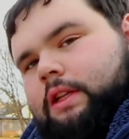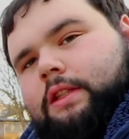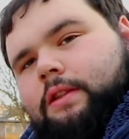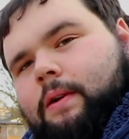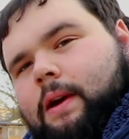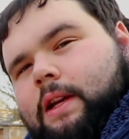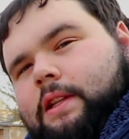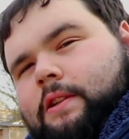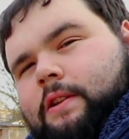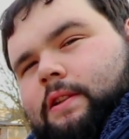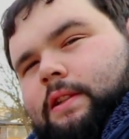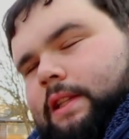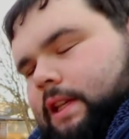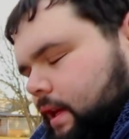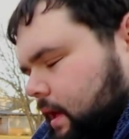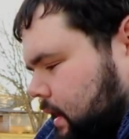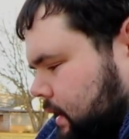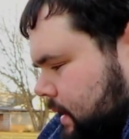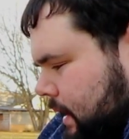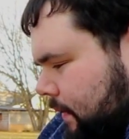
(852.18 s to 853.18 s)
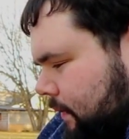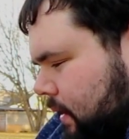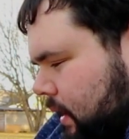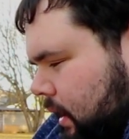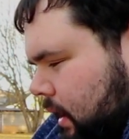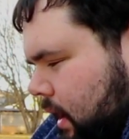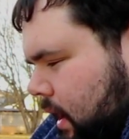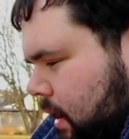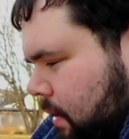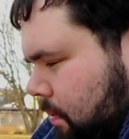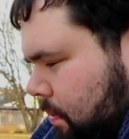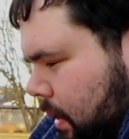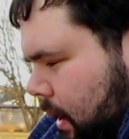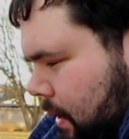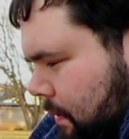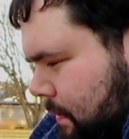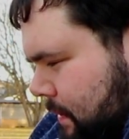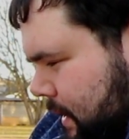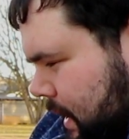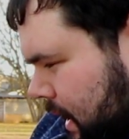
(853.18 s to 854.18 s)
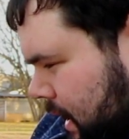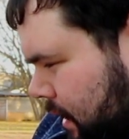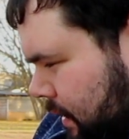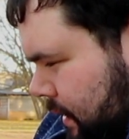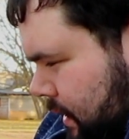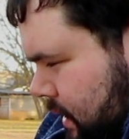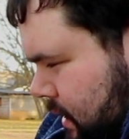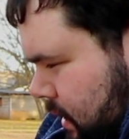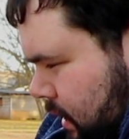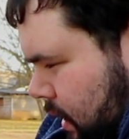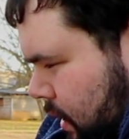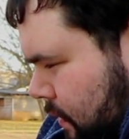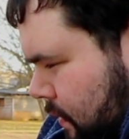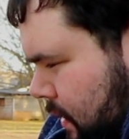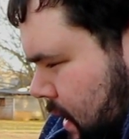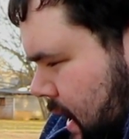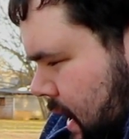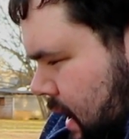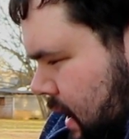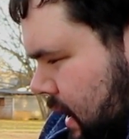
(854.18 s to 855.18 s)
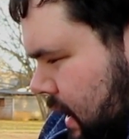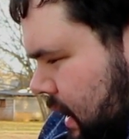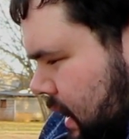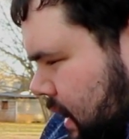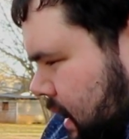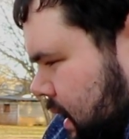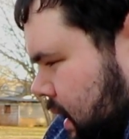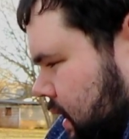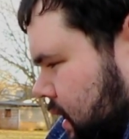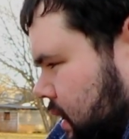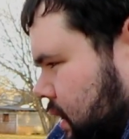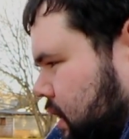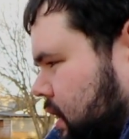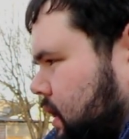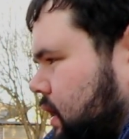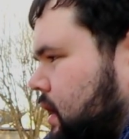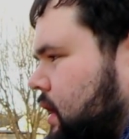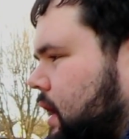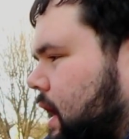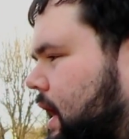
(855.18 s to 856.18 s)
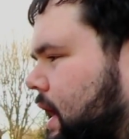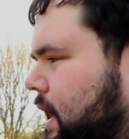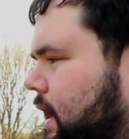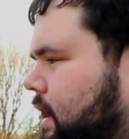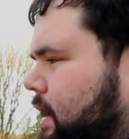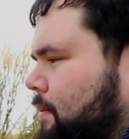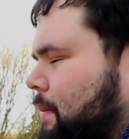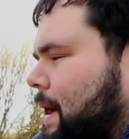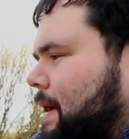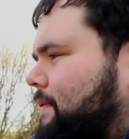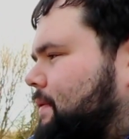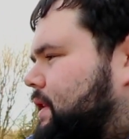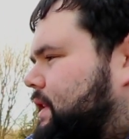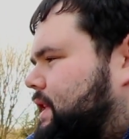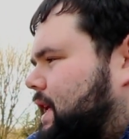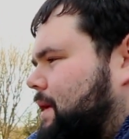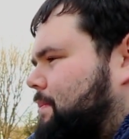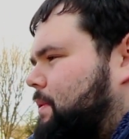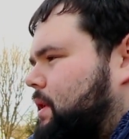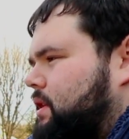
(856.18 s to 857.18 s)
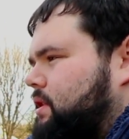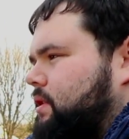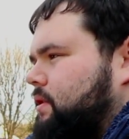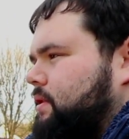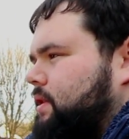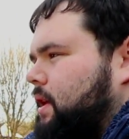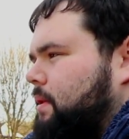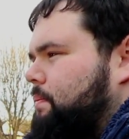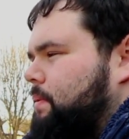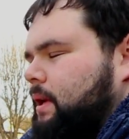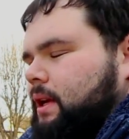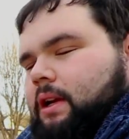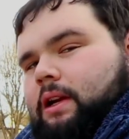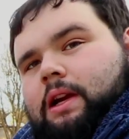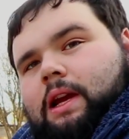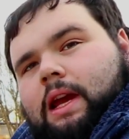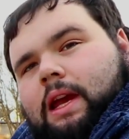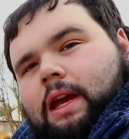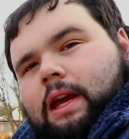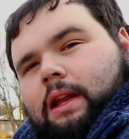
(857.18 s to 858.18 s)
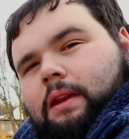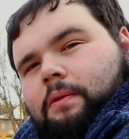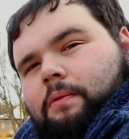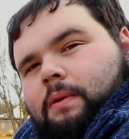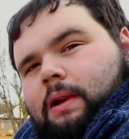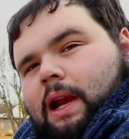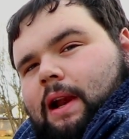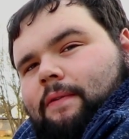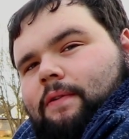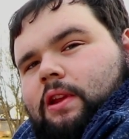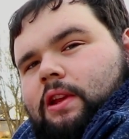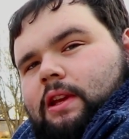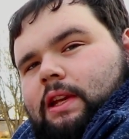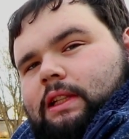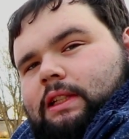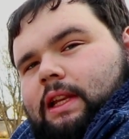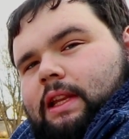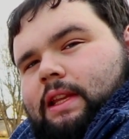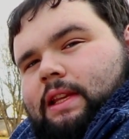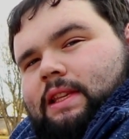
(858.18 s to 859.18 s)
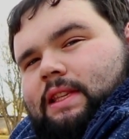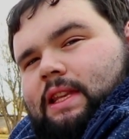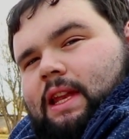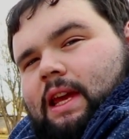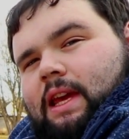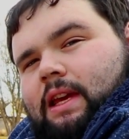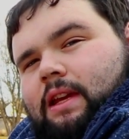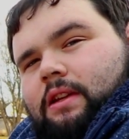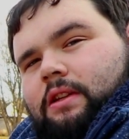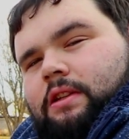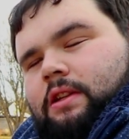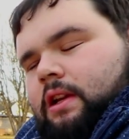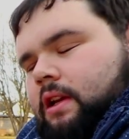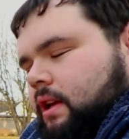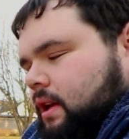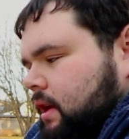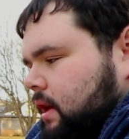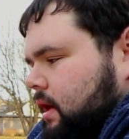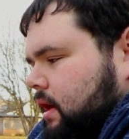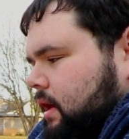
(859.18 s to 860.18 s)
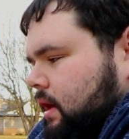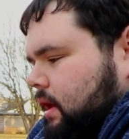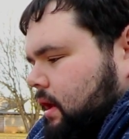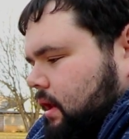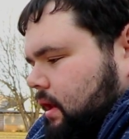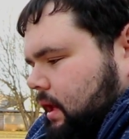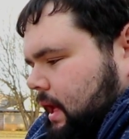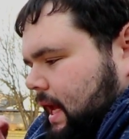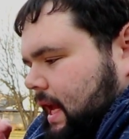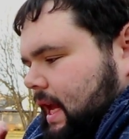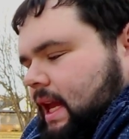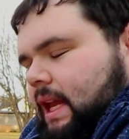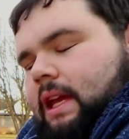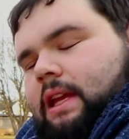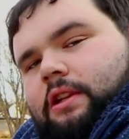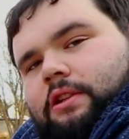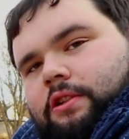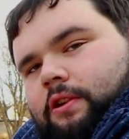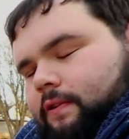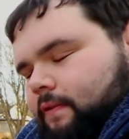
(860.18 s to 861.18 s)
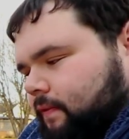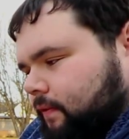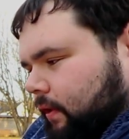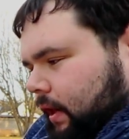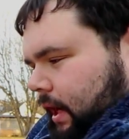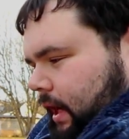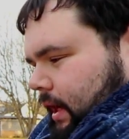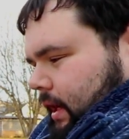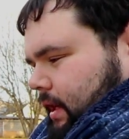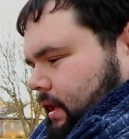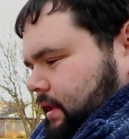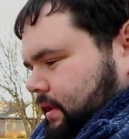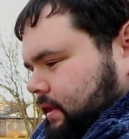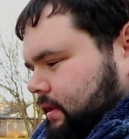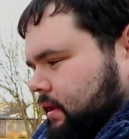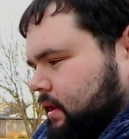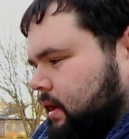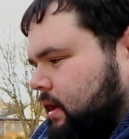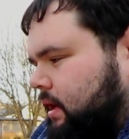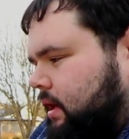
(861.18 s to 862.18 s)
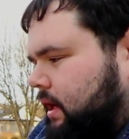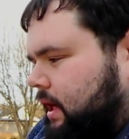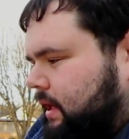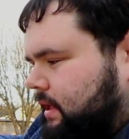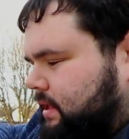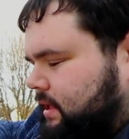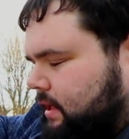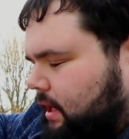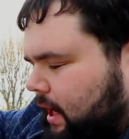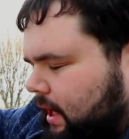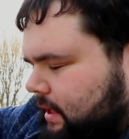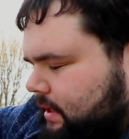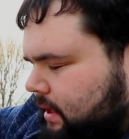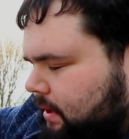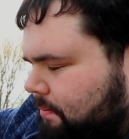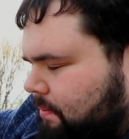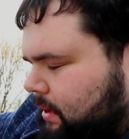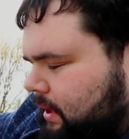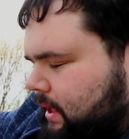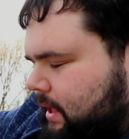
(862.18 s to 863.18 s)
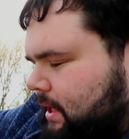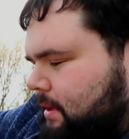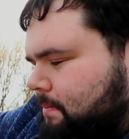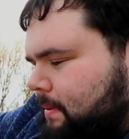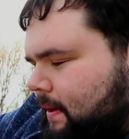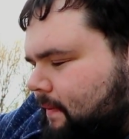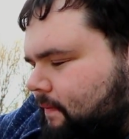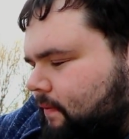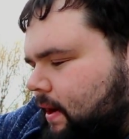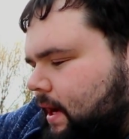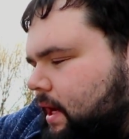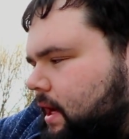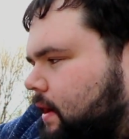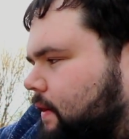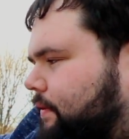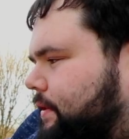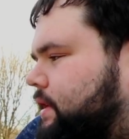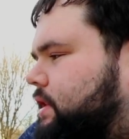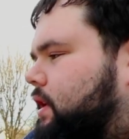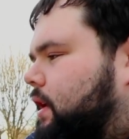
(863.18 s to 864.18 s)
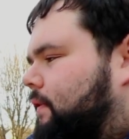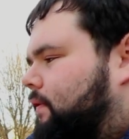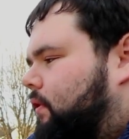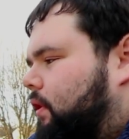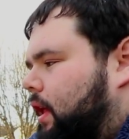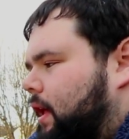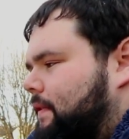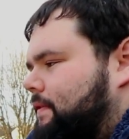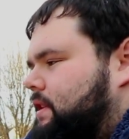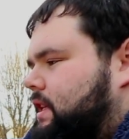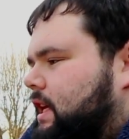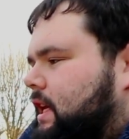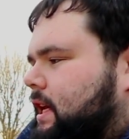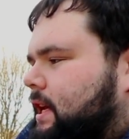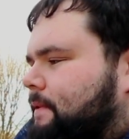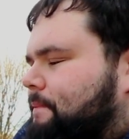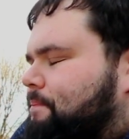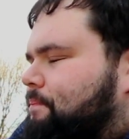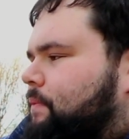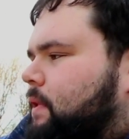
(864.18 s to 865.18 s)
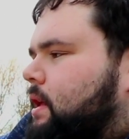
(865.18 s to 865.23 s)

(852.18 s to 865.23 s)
So as you can see, I was having a lot of problems out of this lower area here, and I'm having the same issues up here. And whenever you get to this stage, heat is your friend. It's not something you need to be afraid of. This stuff loves heat,